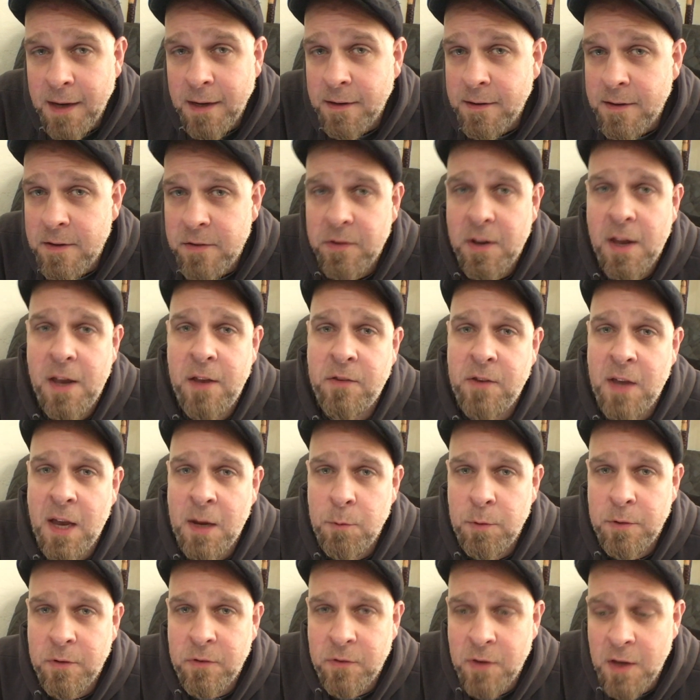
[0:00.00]
And in this case, I
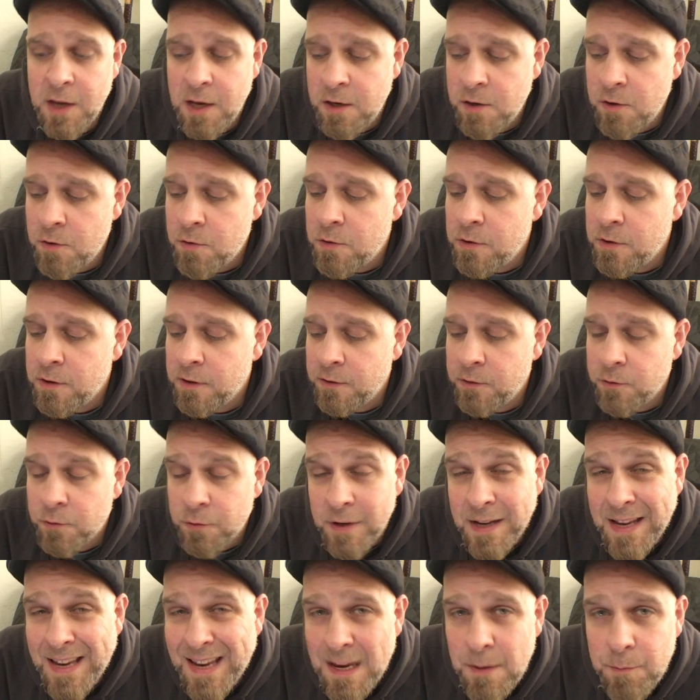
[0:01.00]
would say your
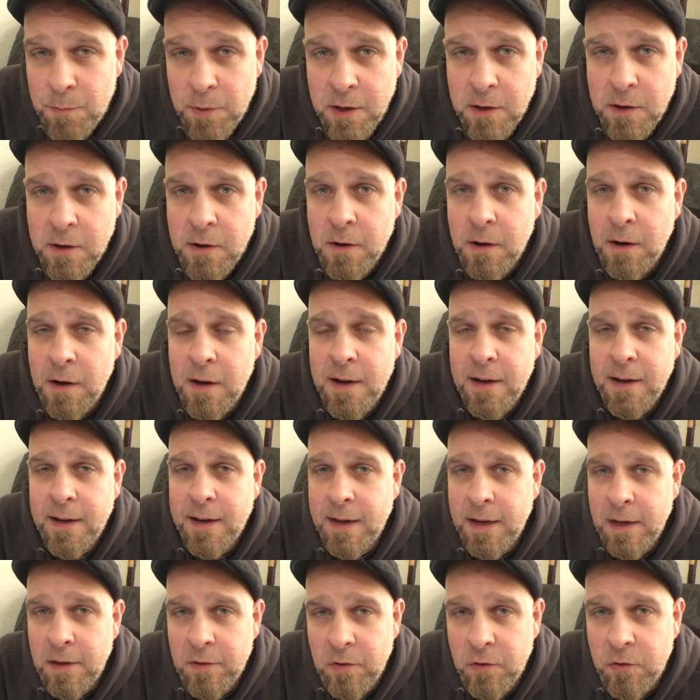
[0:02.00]
dream here
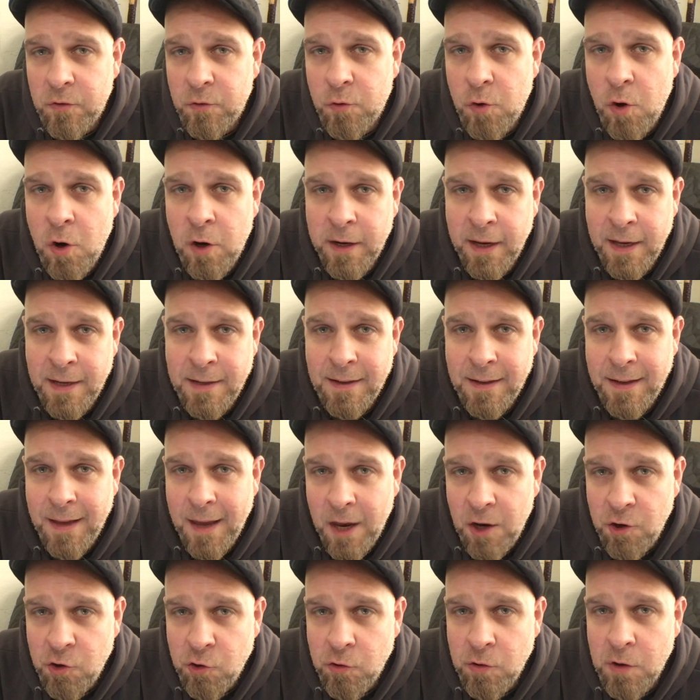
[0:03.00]
is a strong
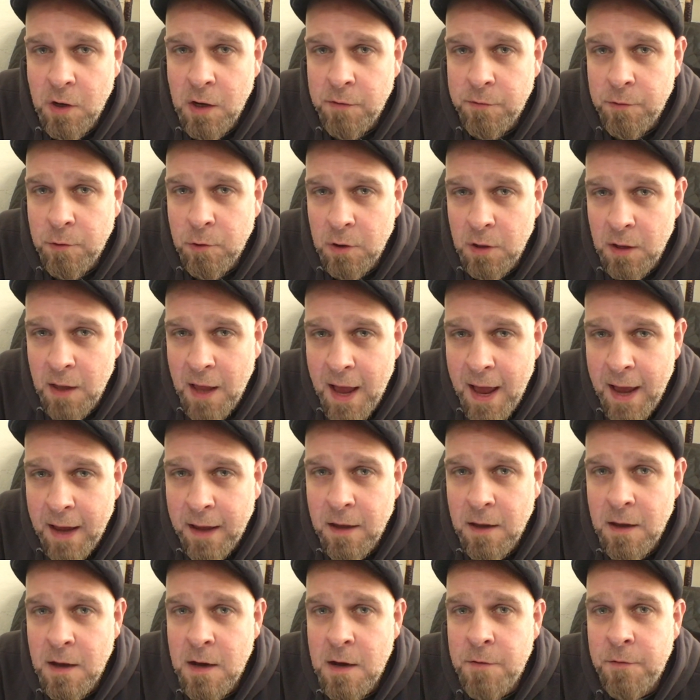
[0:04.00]
indication of your
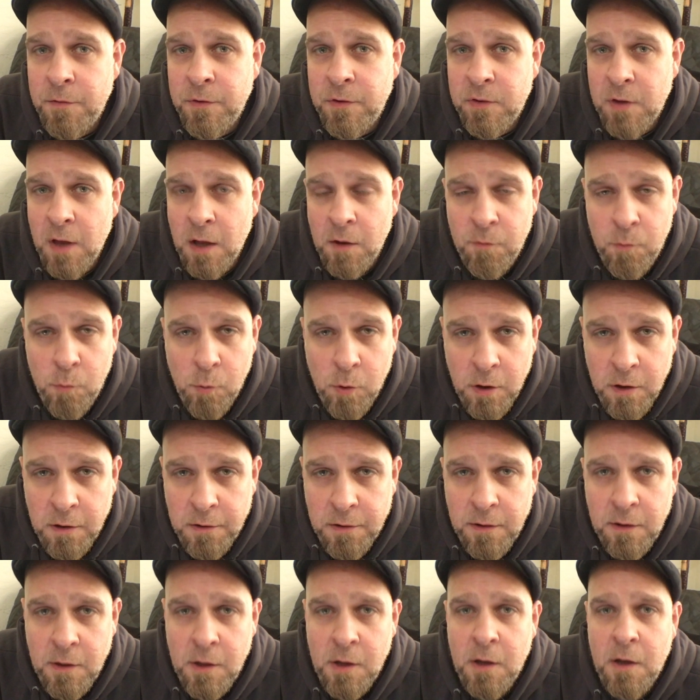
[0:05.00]
lack of
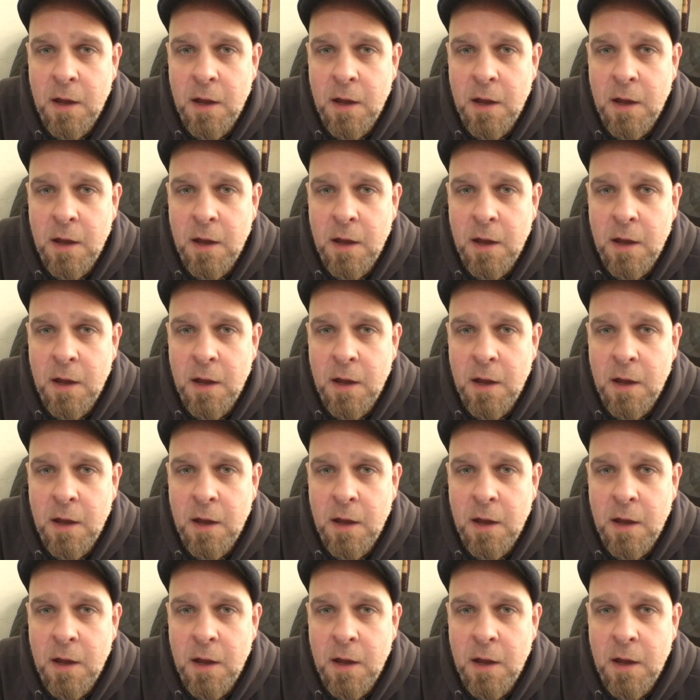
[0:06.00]
self-worth